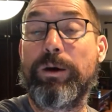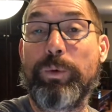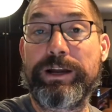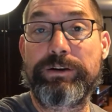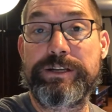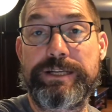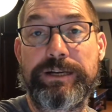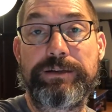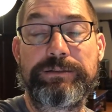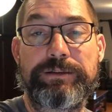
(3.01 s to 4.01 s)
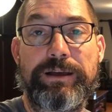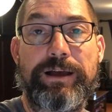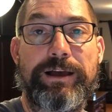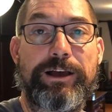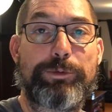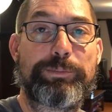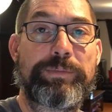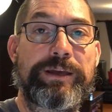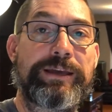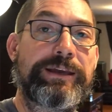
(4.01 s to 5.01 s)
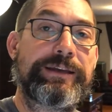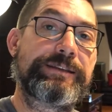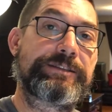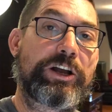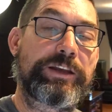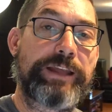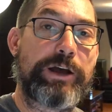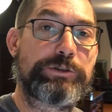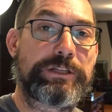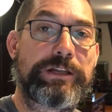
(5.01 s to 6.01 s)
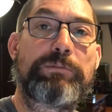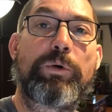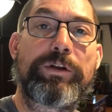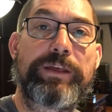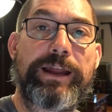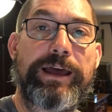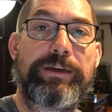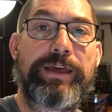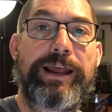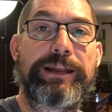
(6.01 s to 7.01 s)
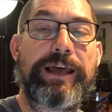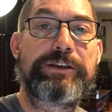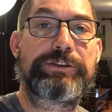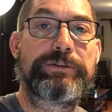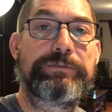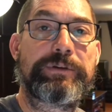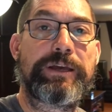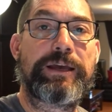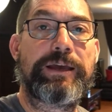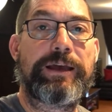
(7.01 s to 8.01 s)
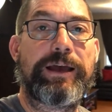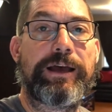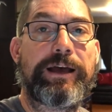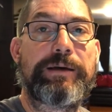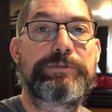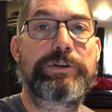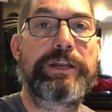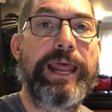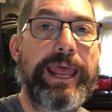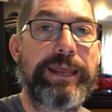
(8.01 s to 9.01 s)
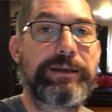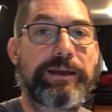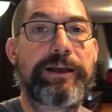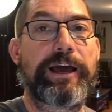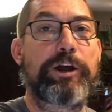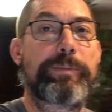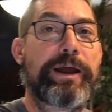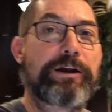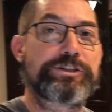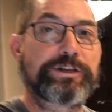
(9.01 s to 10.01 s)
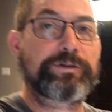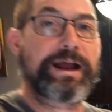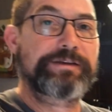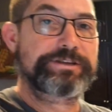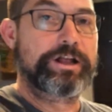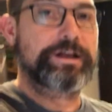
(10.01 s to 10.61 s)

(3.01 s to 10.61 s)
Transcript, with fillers: Winter is here. Um, stuck in the house a little more than, I, than I'd like to. Um, so today, I got out my arts and crafts